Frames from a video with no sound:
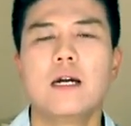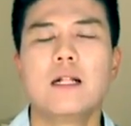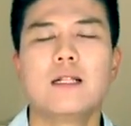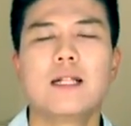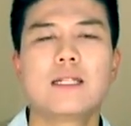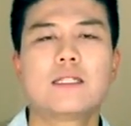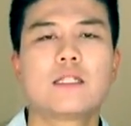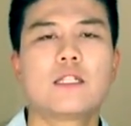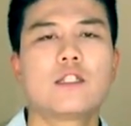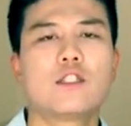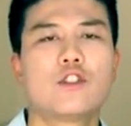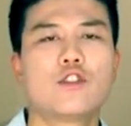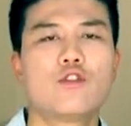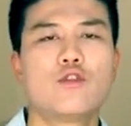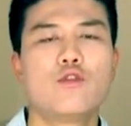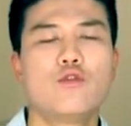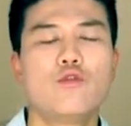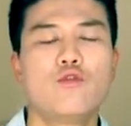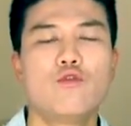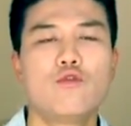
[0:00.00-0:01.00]
let's
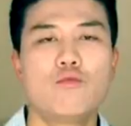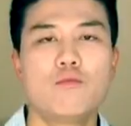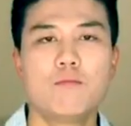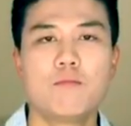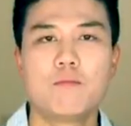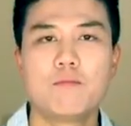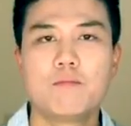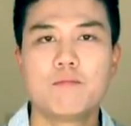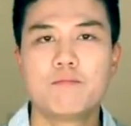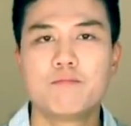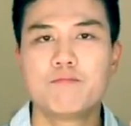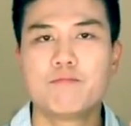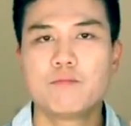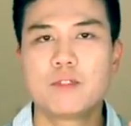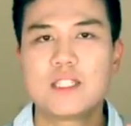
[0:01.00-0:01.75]
assume